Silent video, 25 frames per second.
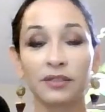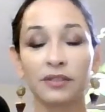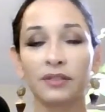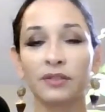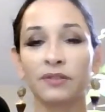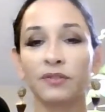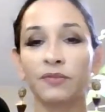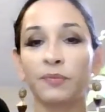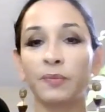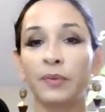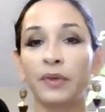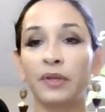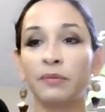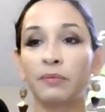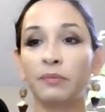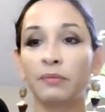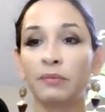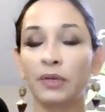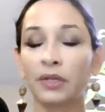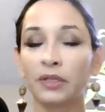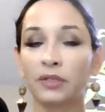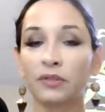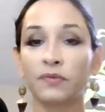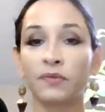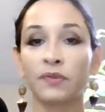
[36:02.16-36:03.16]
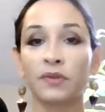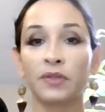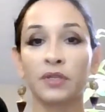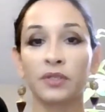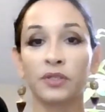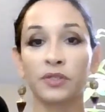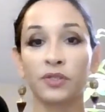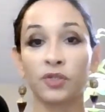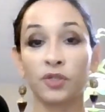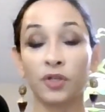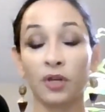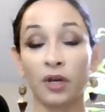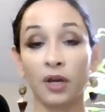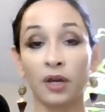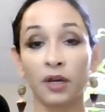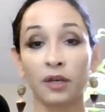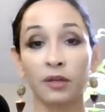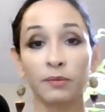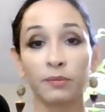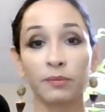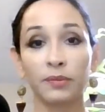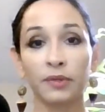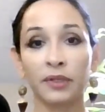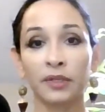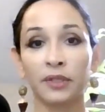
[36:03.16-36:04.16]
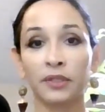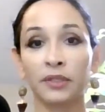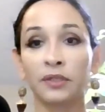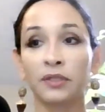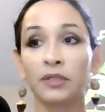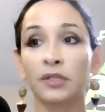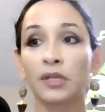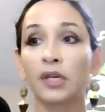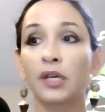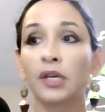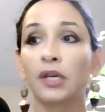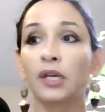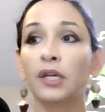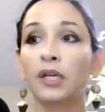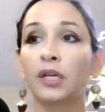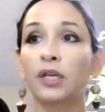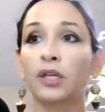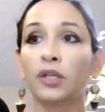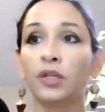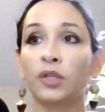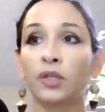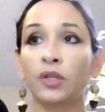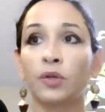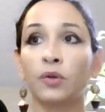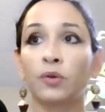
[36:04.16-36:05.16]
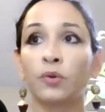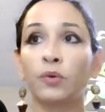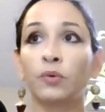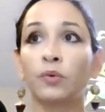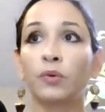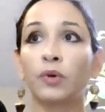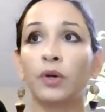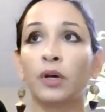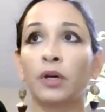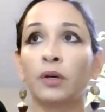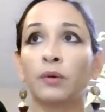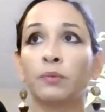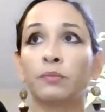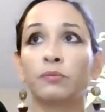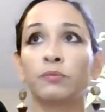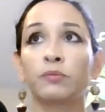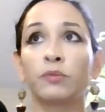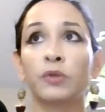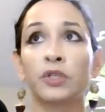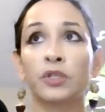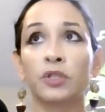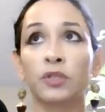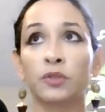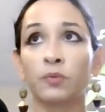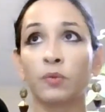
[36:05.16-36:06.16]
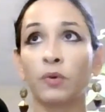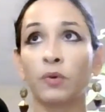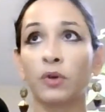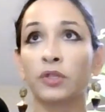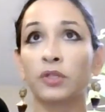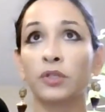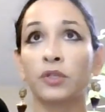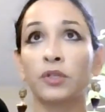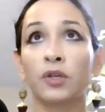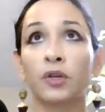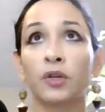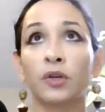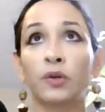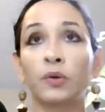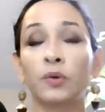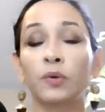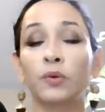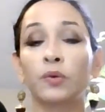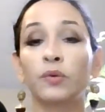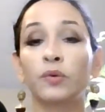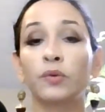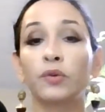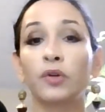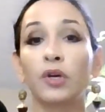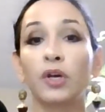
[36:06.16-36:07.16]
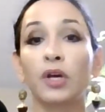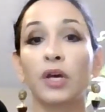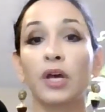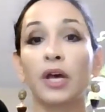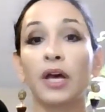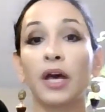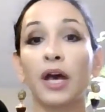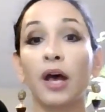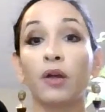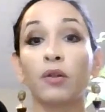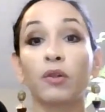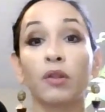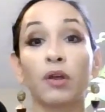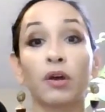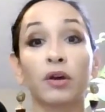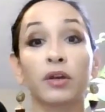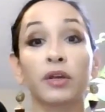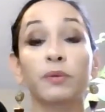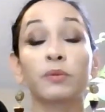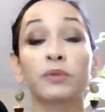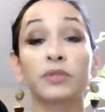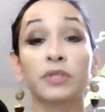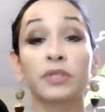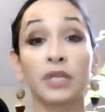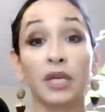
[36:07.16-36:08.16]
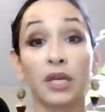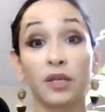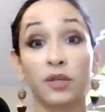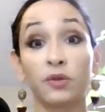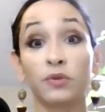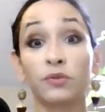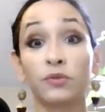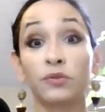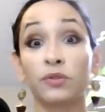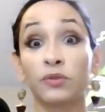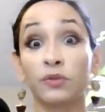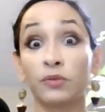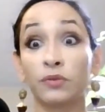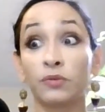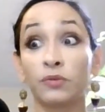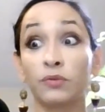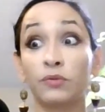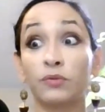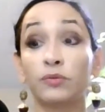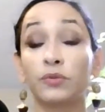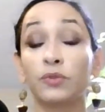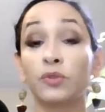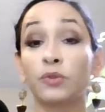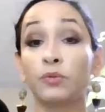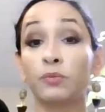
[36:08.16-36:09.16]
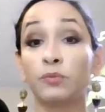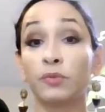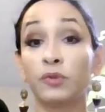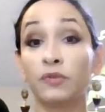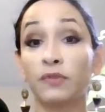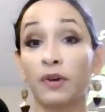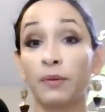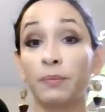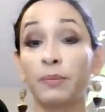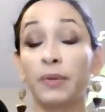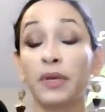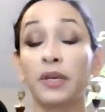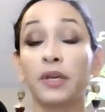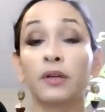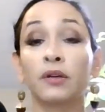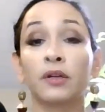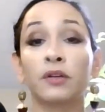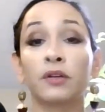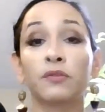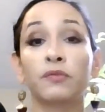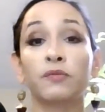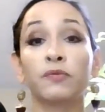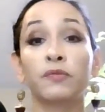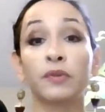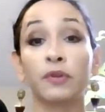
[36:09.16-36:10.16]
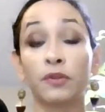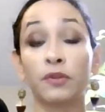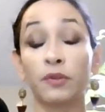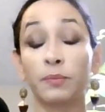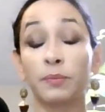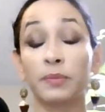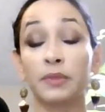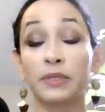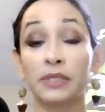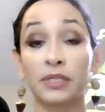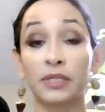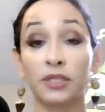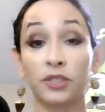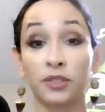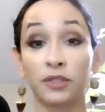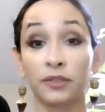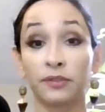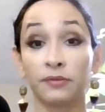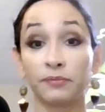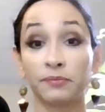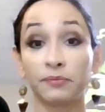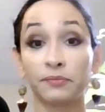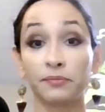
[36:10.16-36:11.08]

you've been picked for this job, and we just want to know how long it will take you to move up here and fill the position.